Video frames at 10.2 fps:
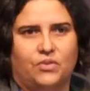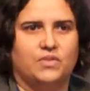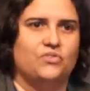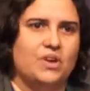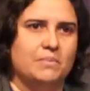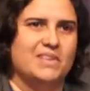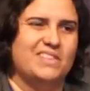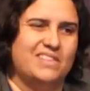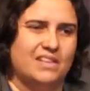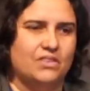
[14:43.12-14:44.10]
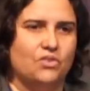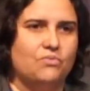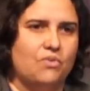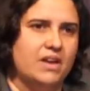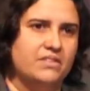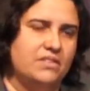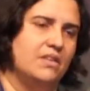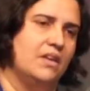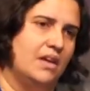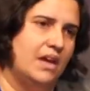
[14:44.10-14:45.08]
those treatments are not right
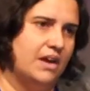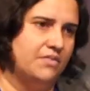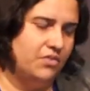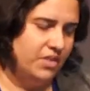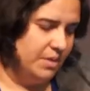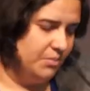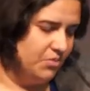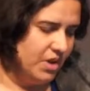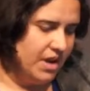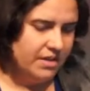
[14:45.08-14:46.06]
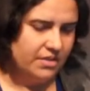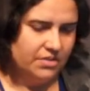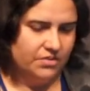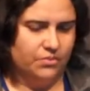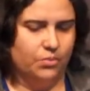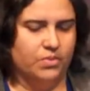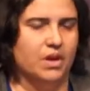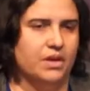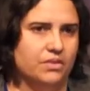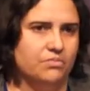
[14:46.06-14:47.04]
for them, regardless of
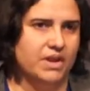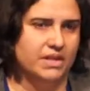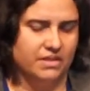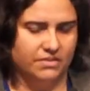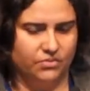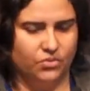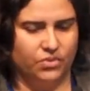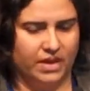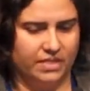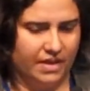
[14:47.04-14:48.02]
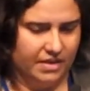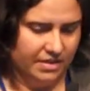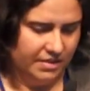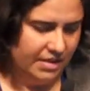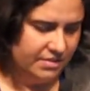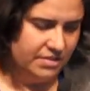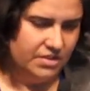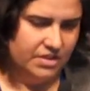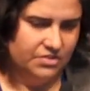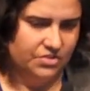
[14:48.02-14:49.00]
the reason for that, they can enter
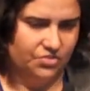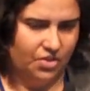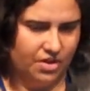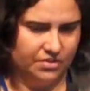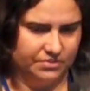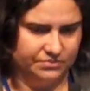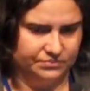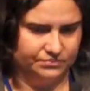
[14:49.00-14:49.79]
into the trial.